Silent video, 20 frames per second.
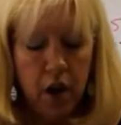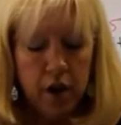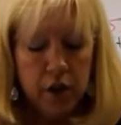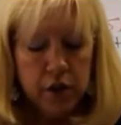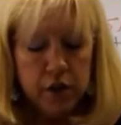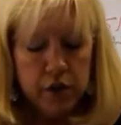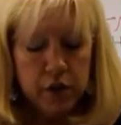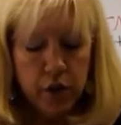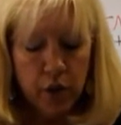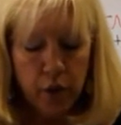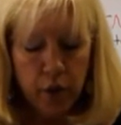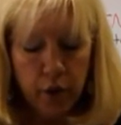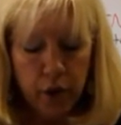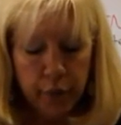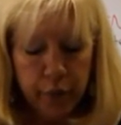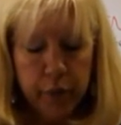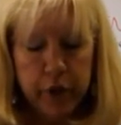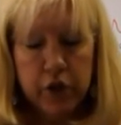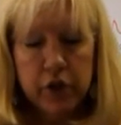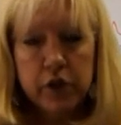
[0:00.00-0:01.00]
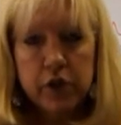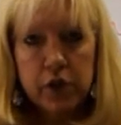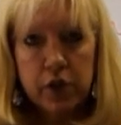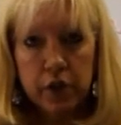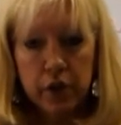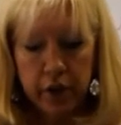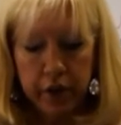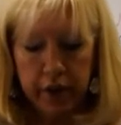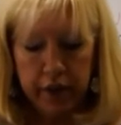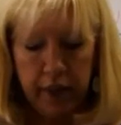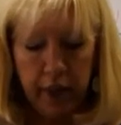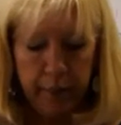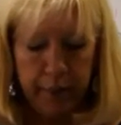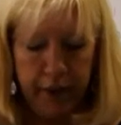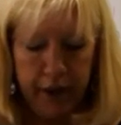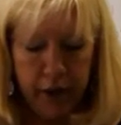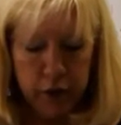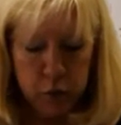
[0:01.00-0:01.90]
So if we just look at that page,